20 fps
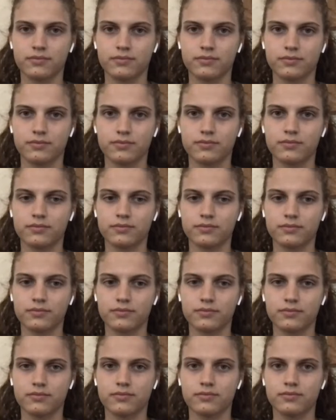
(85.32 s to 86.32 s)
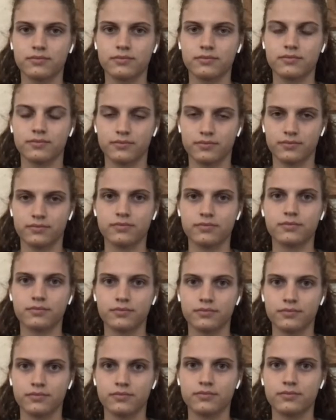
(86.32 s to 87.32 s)

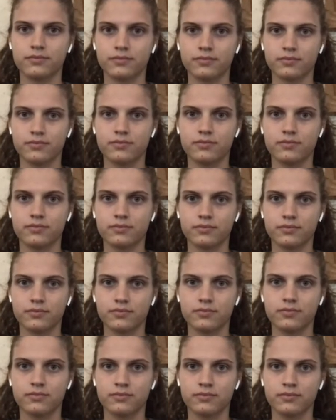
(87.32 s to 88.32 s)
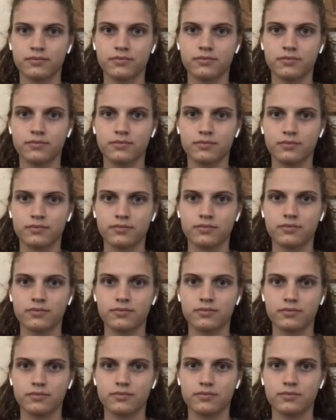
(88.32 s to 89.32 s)

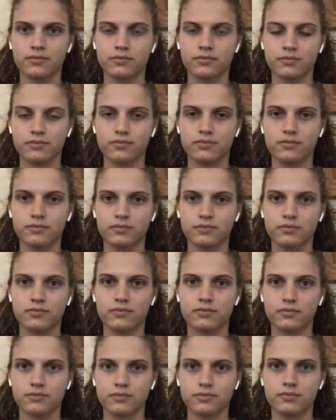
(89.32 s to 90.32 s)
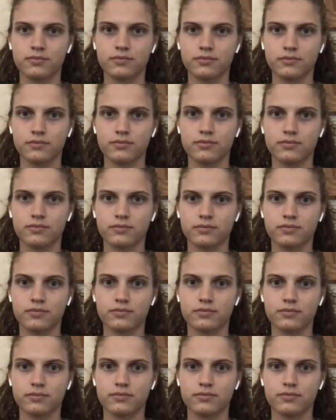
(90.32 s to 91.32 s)
This person isn't speaking.